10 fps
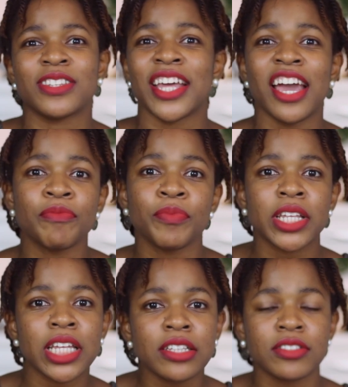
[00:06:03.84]
to ten
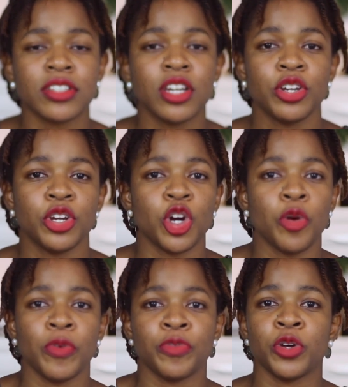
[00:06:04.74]
minutes, you
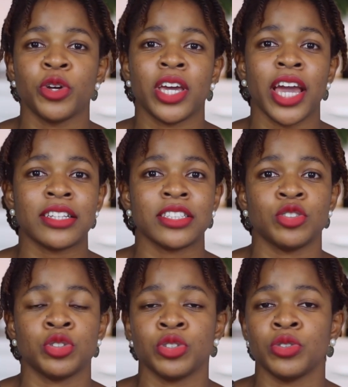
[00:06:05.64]
know, before you get
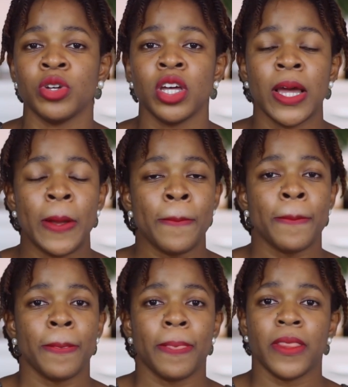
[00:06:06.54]
into
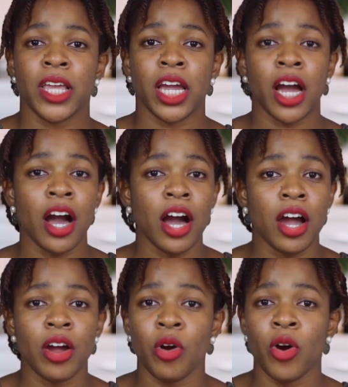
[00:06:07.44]
the
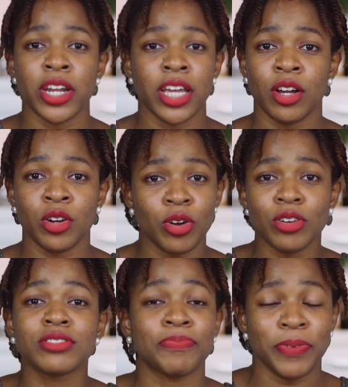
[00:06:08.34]
car or an
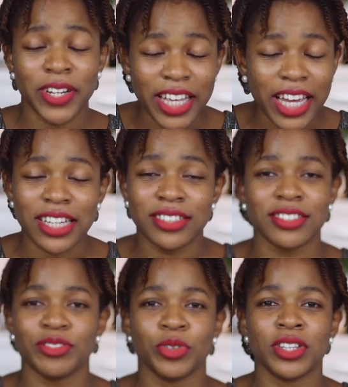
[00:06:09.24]
enclosed
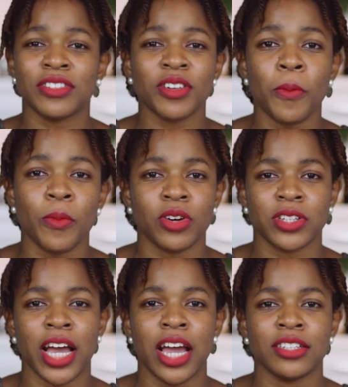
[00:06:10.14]
place with
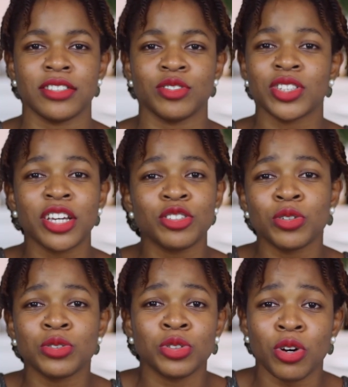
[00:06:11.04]
someone, guys, so that you
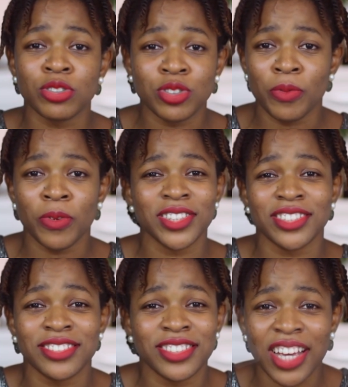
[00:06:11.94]
don't choke
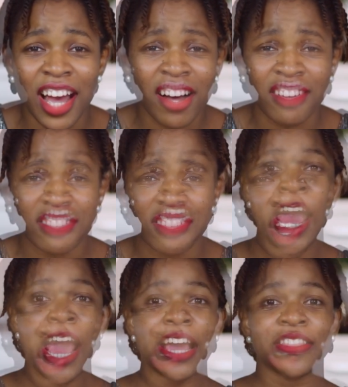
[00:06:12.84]
someone's child.
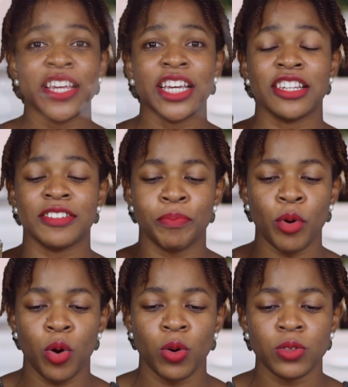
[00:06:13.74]
I think it's
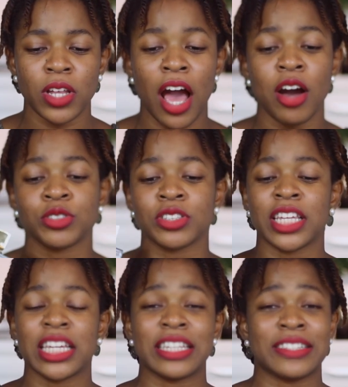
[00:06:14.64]
bold. I also
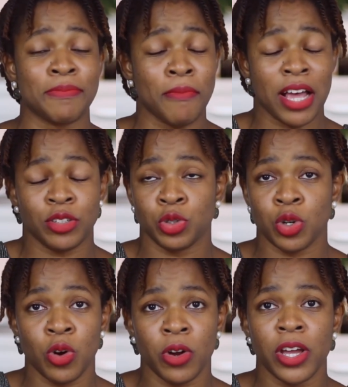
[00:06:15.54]
think it's
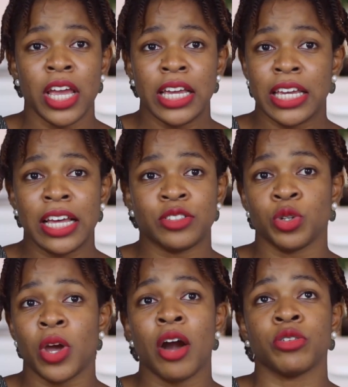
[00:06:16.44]
mature. Yeah,
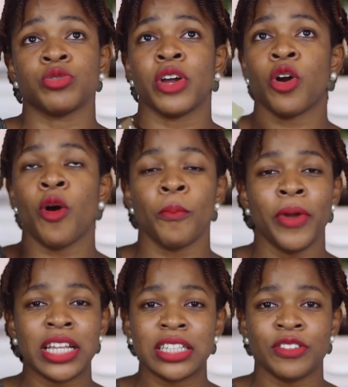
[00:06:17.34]
so I would
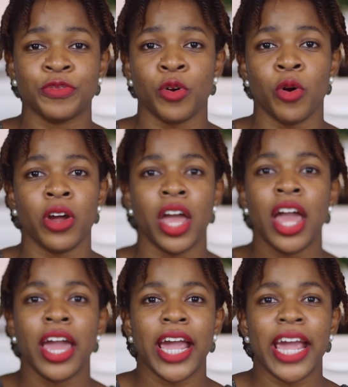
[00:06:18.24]
recommend it for
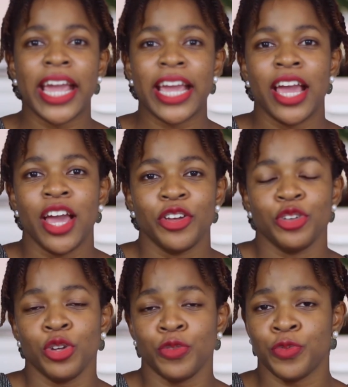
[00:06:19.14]
a
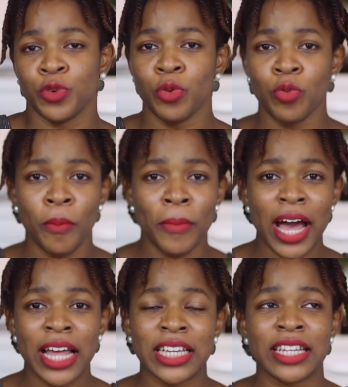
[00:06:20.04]
beautiful
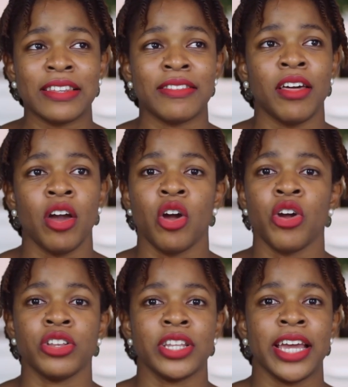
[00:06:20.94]
woman in
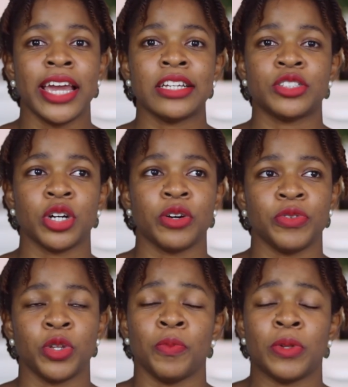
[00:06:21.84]
her, the age of,
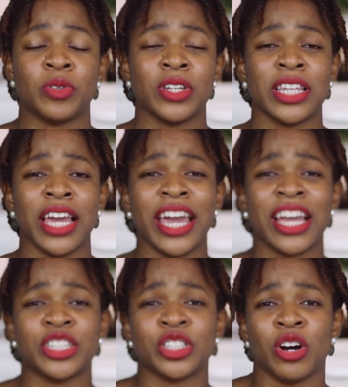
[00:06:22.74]
you know, between the
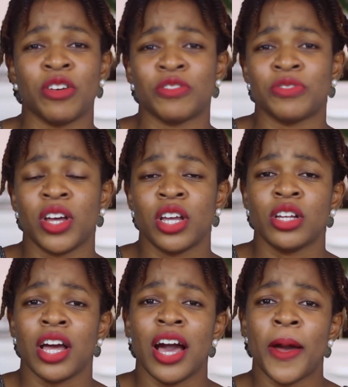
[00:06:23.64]
age of
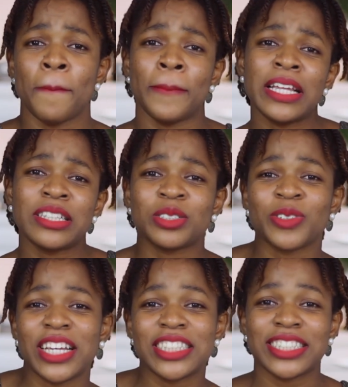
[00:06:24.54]
her mid
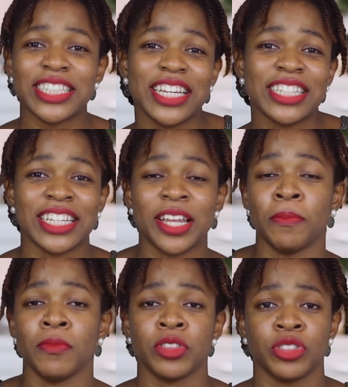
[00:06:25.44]
twenties and her
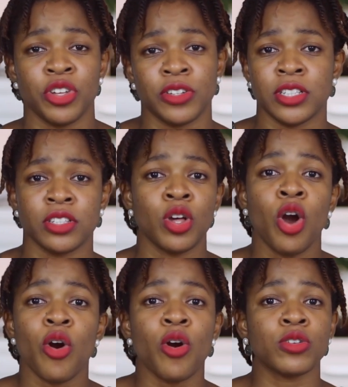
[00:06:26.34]
mid thirties,
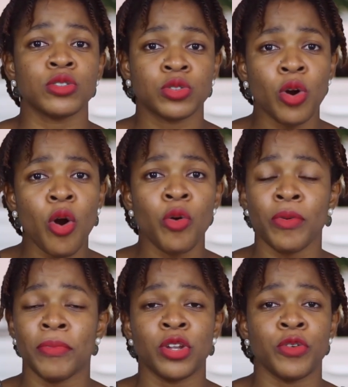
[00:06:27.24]
although
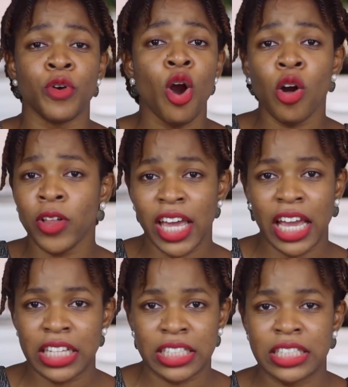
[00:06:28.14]
women of all
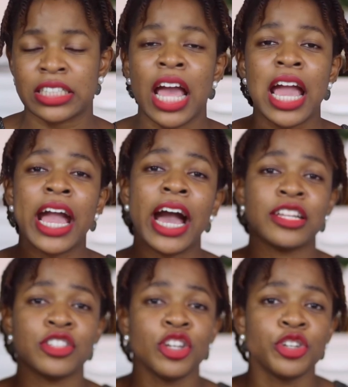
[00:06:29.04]
ages
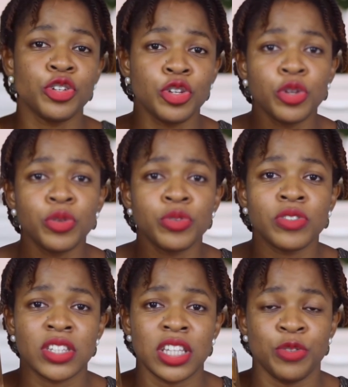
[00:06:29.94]
can
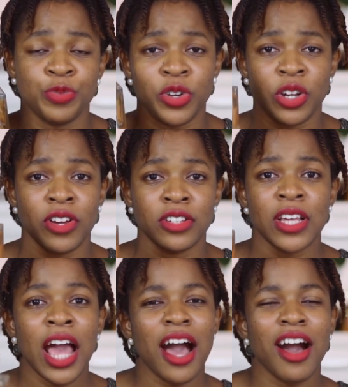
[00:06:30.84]
use this fragrance.
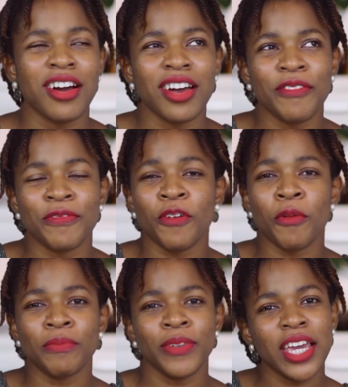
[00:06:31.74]
Uh,
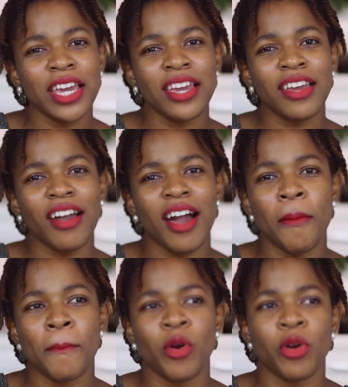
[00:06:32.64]
for me,
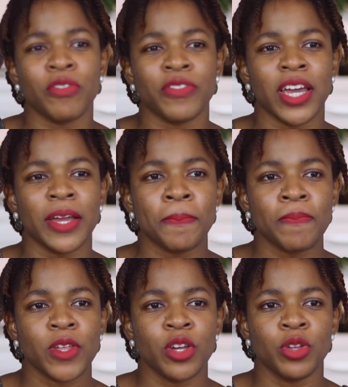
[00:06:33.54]
I'm more of a,
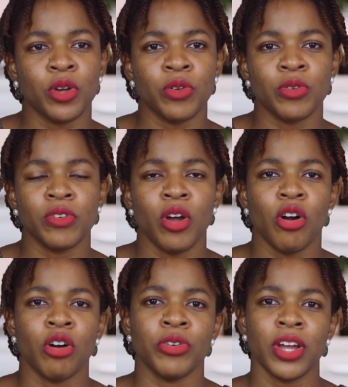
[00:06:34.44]
you know,
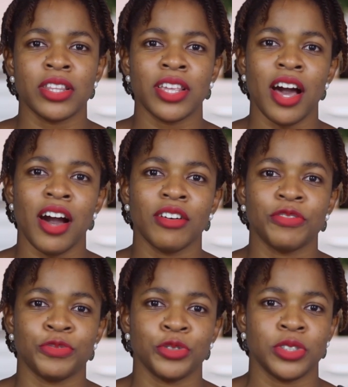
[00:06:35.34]
oriental,
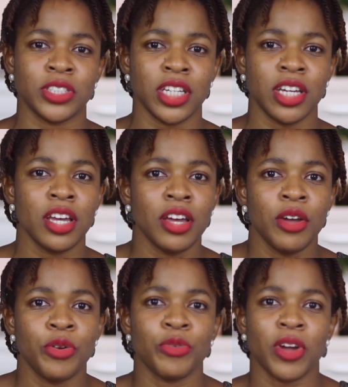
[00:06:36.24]
fruity
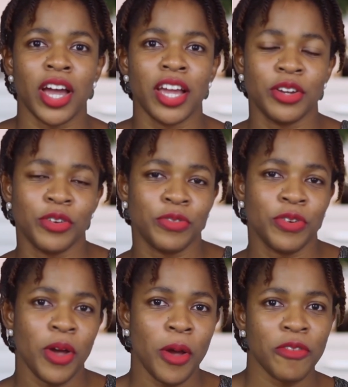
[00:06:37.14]
kind of
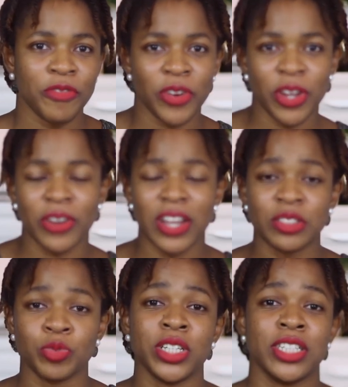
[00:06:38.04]

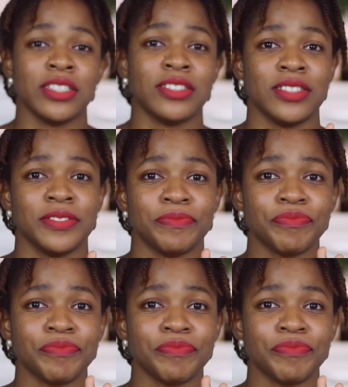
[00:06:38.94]
fragrance, which is